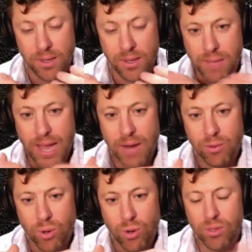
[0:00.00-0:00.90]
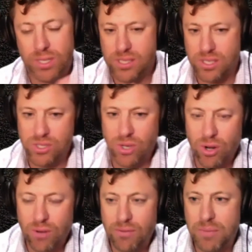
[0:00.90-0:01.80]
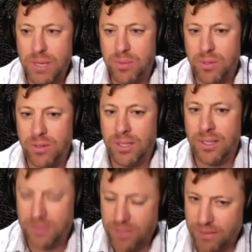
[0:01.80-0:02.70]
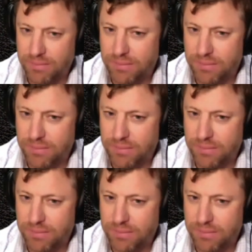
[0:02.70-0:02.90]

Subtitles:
my role is to serve people to